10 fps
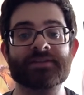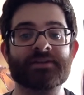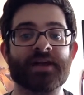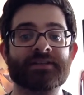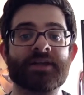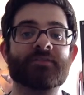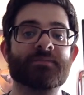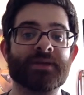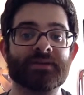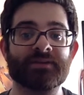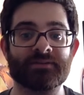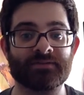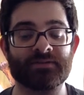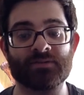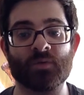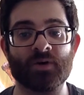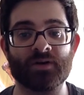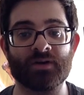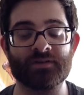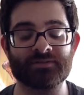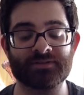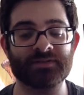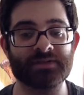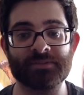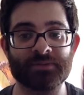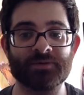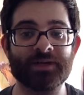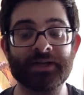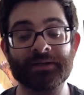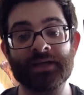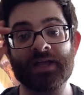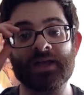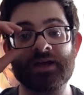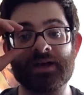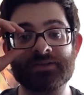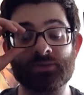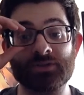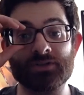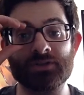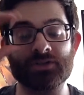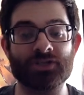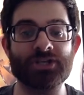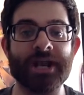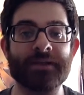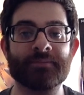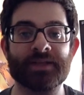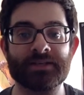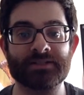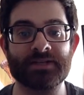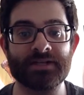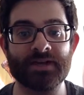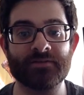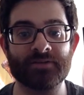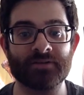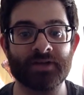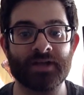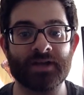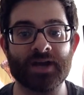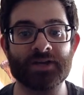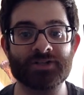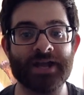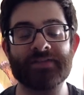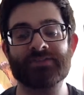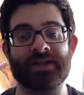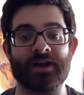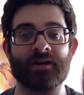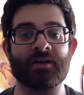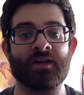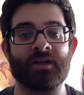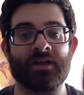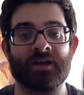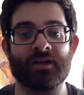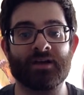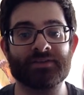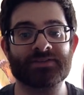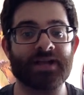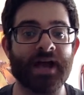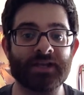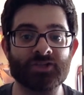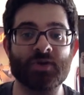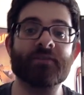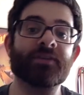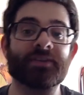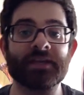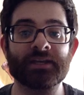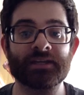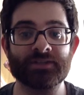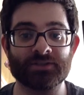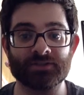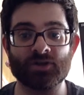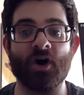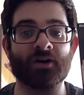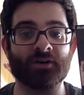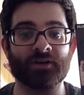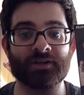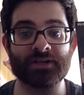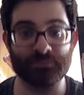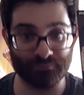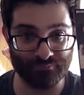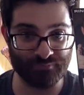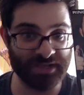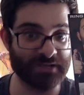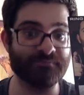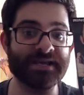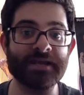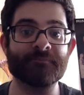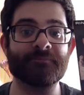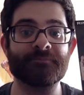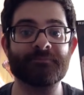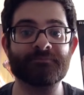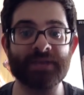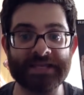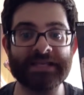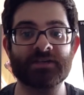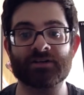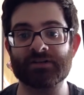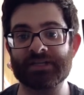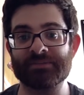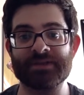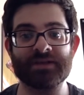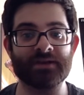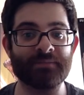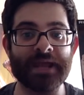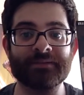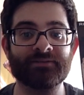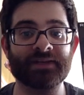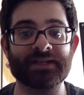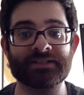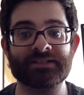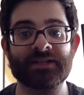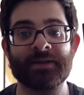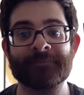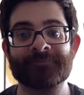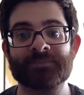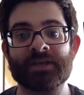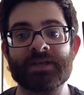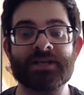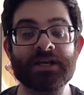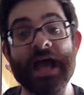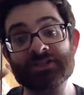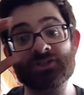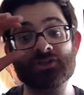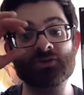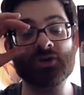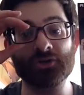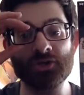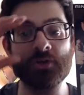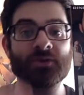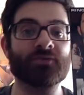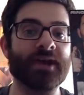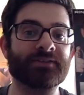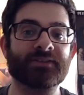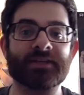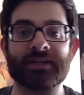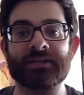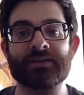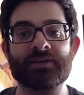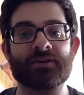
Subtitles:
that has never been to the WWE. It's really a shame that he never got a chance there. This guy can do everything. He's a good talker. He could be a heel. He could be a baby face. He could actually do humor in wrestling.